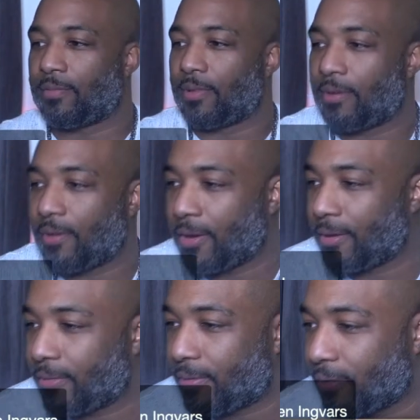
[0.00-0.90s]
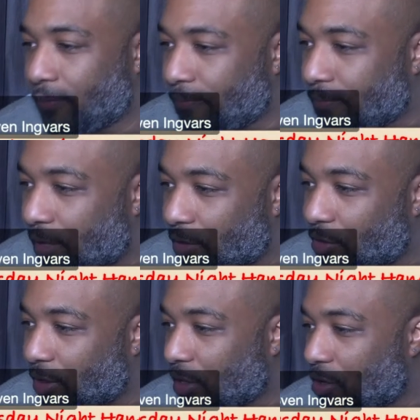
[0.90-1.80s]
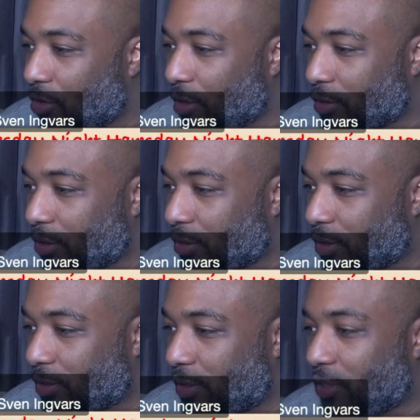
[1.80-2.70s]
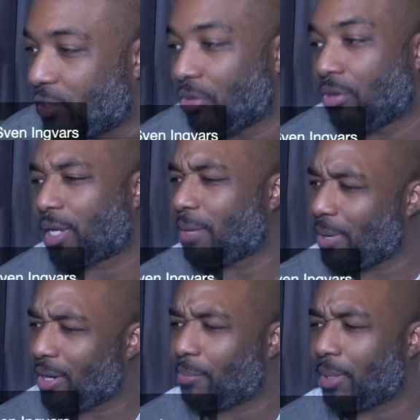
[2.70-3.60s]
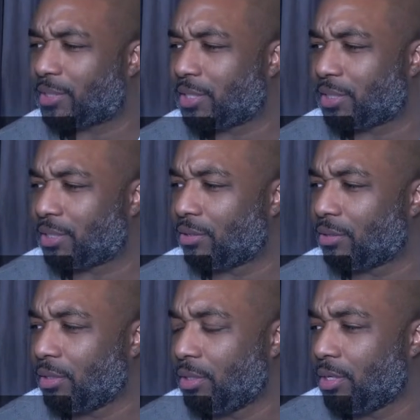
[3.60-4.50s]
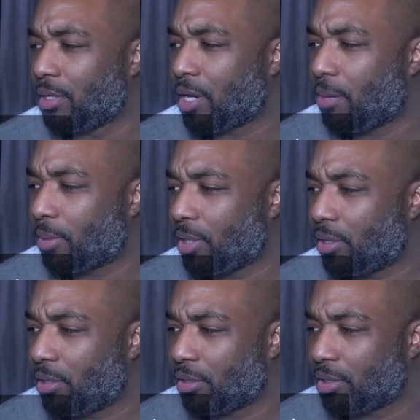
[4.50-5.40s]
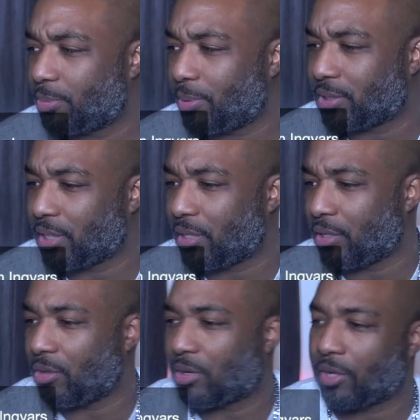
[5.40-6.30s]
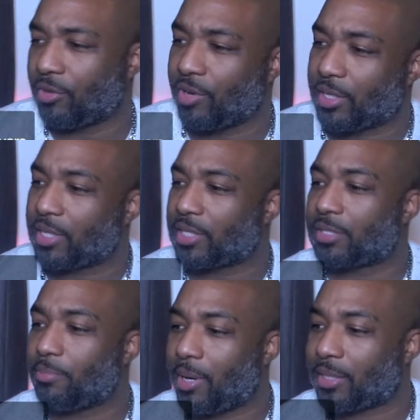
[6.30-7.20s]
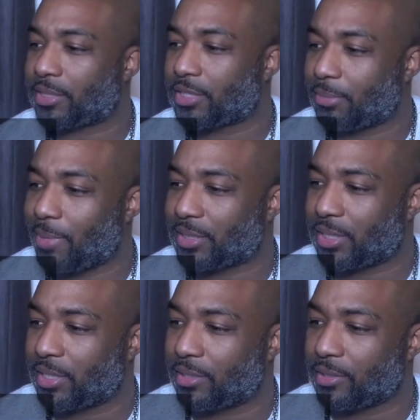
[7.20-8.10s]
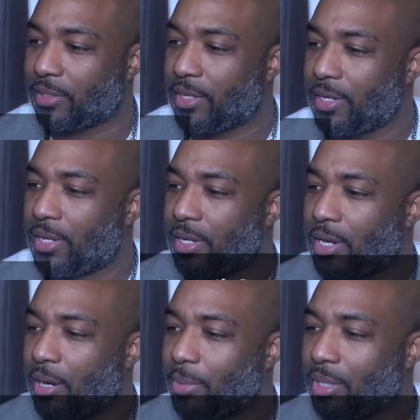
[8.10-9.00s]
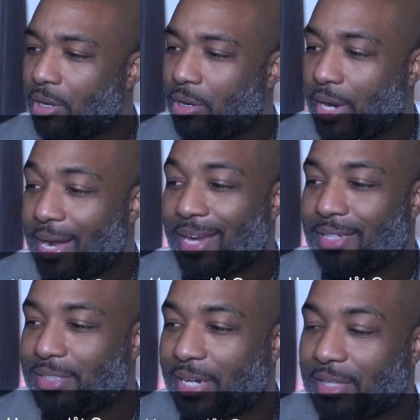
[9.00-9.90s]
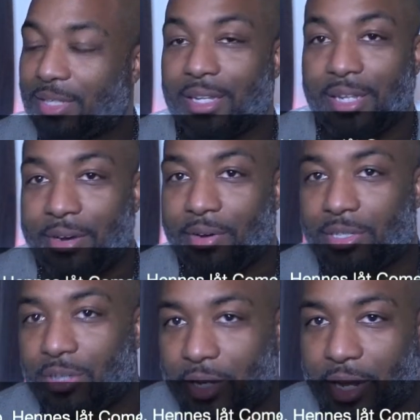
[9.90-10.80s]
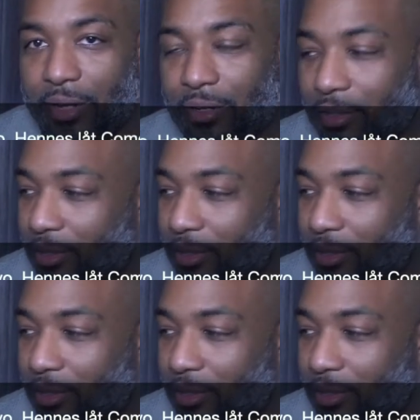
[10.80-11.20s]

Right. En riktigt cool artist är TTO. I keep hearing about TTO. Come Along, special och en riktig smash hit. Come Along. I gotta check the lyrics on that.